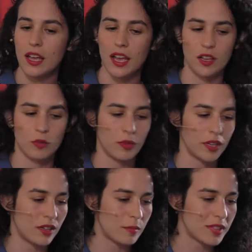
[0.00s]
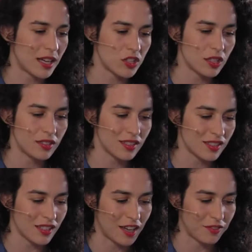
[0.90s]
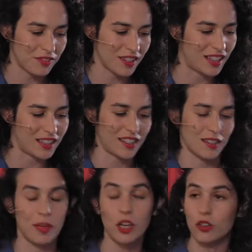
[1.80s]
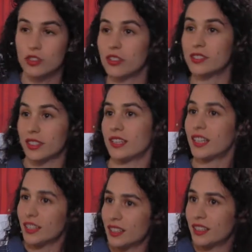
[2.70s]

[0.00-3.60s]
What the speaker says: And when I'm touching this, I feel like my cultural technique.